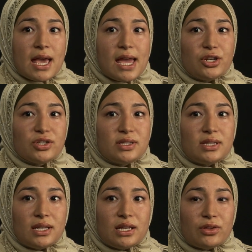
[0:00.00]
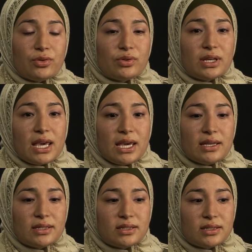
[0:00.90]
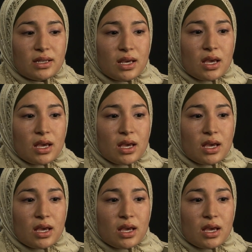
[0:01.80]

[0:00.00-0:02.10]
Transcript: And just sitting through the case,